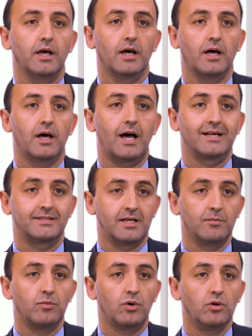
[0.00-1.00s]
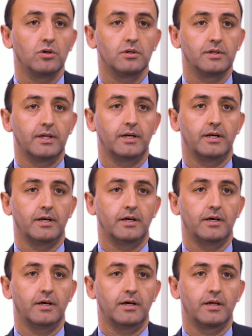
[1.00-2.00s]
assemble
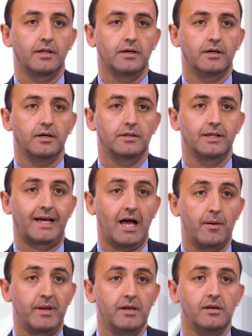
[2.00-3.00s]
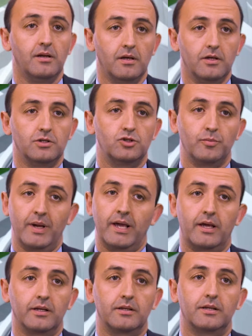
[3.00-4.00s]
the cabin to
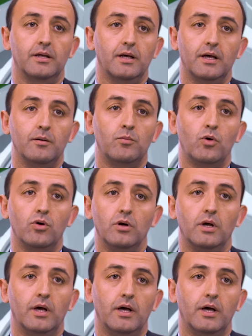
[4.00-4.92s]
make it more